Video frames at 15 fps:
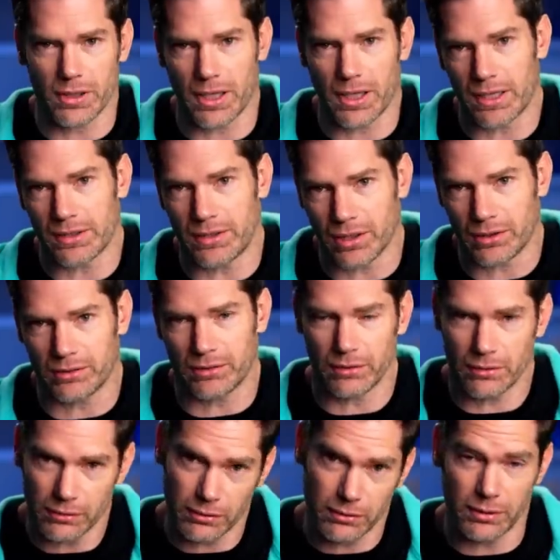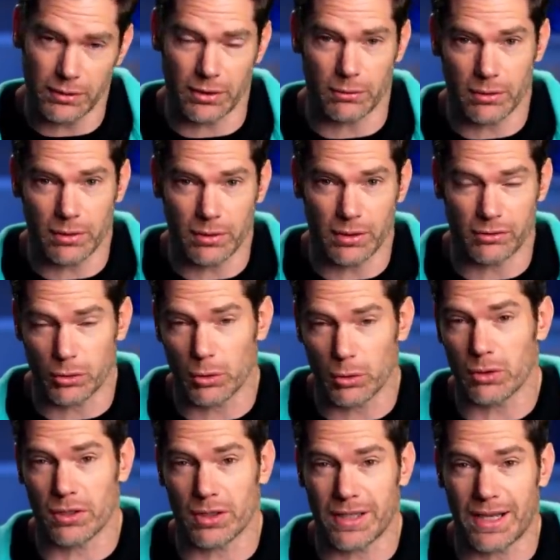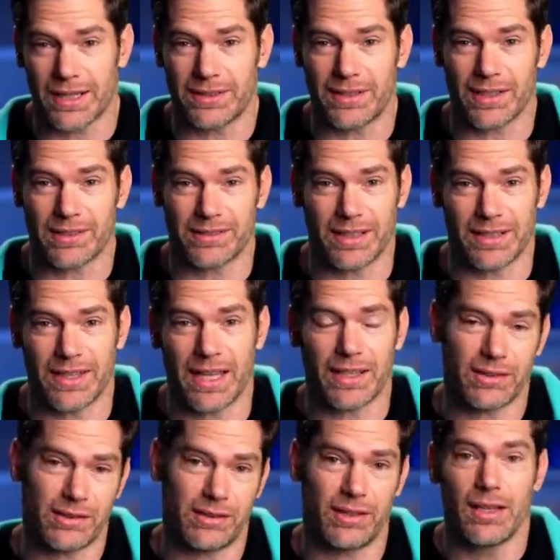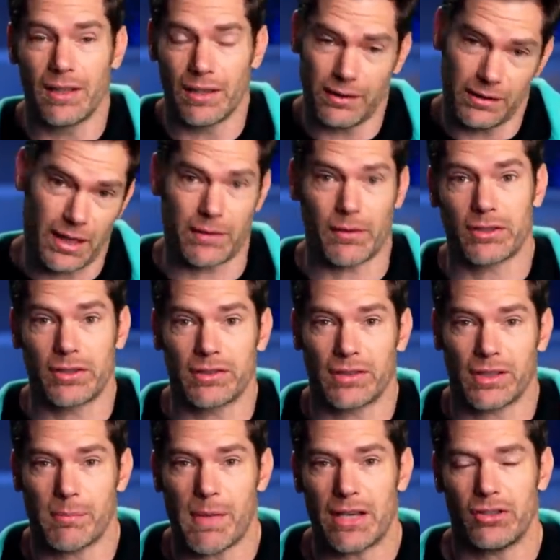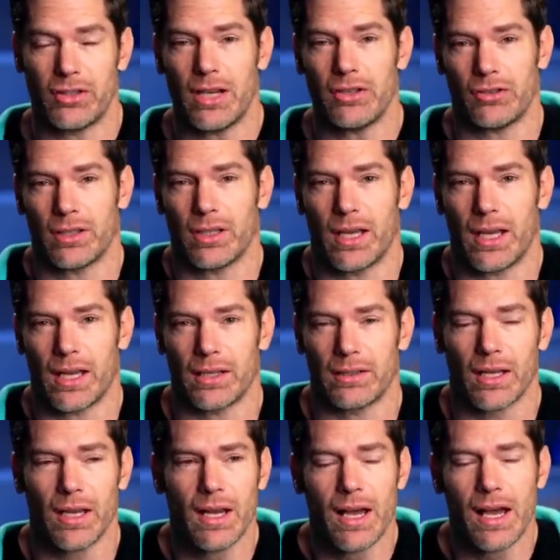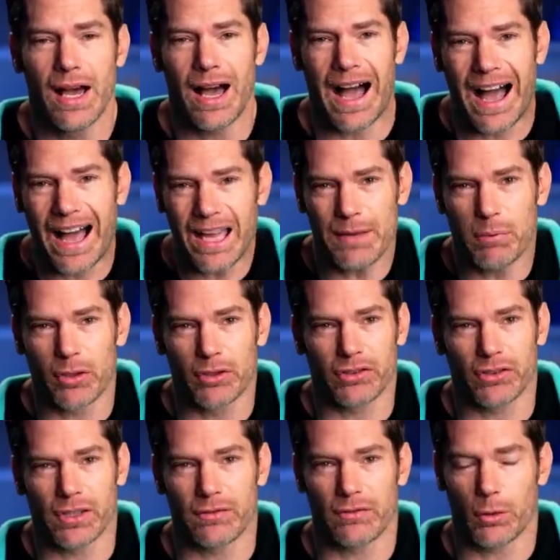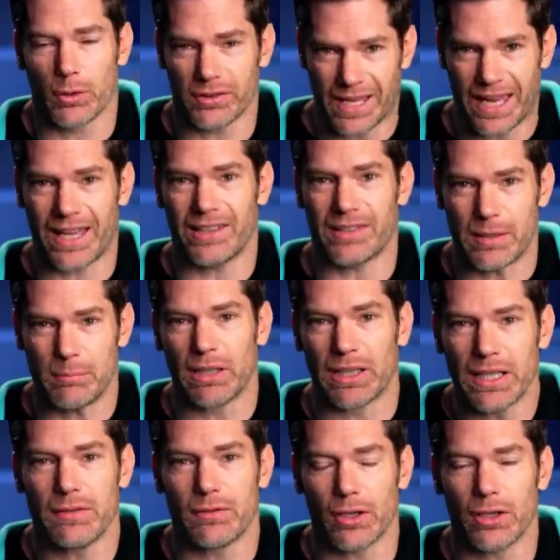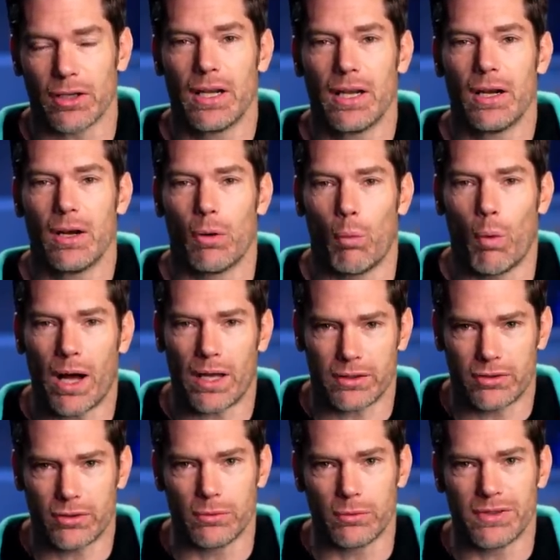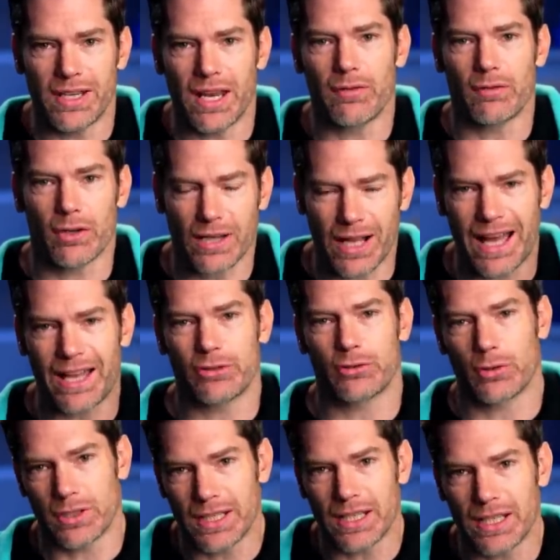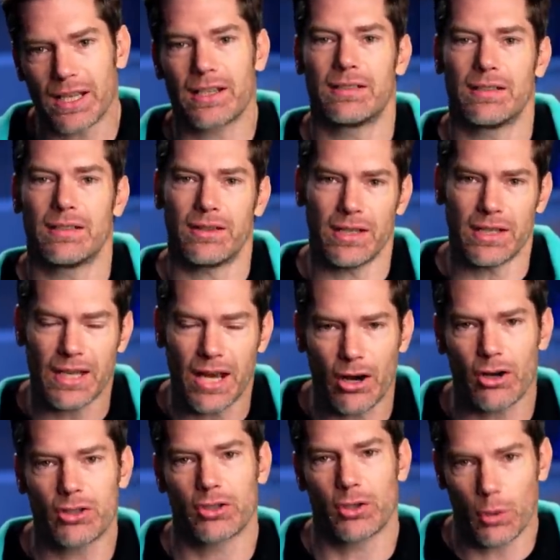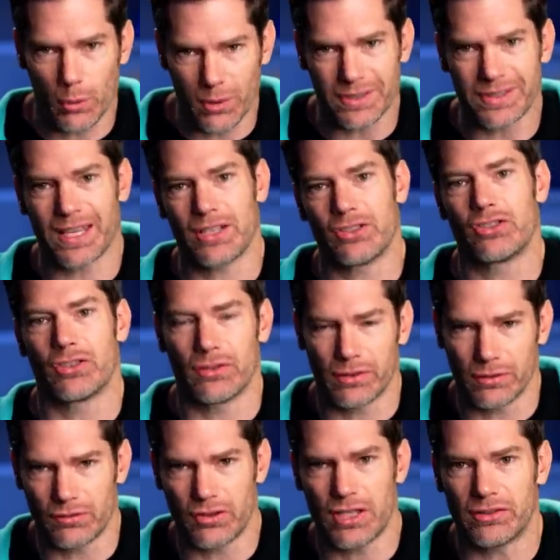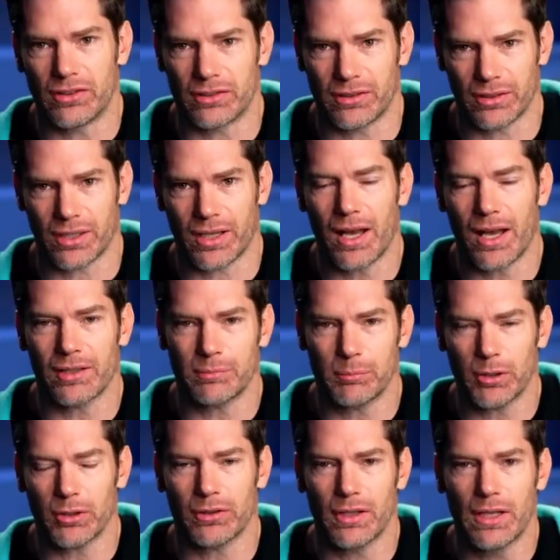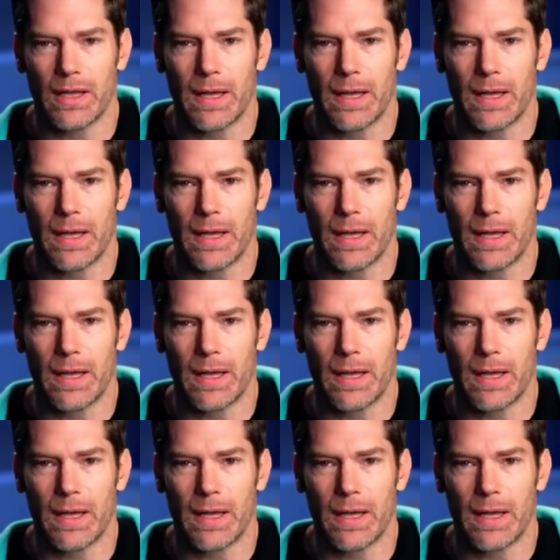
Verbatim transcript: context you know historical context and then it's a lot of artistic imagination and i personally of course as a believer want to never contradict the character or intentions of jesus in the gospels